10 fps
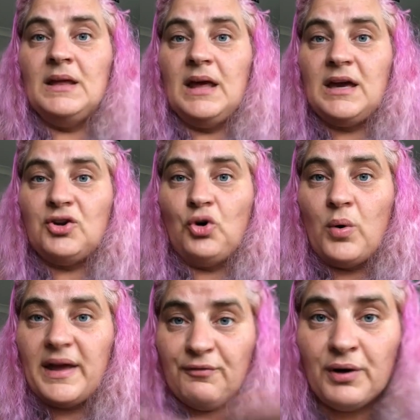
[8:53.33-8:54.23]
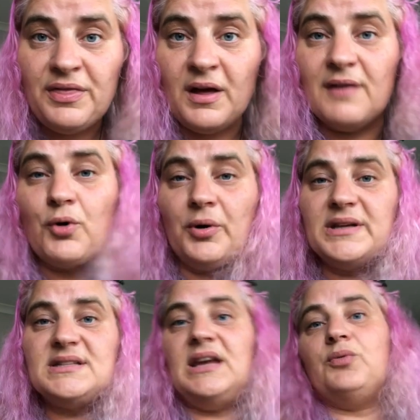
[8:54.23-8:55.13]
ignore everything I've already
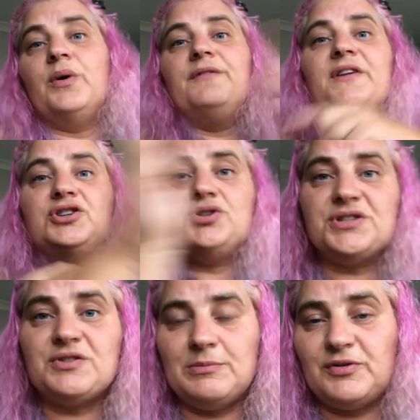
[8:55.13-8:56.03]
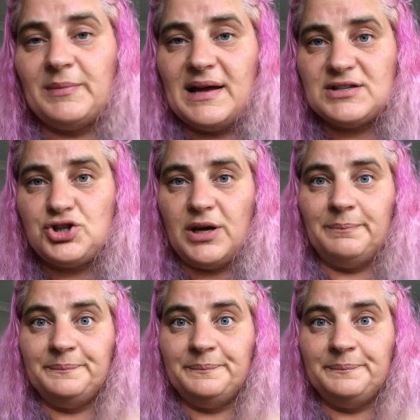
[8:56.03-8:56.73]
said. We'll finish your script from last year.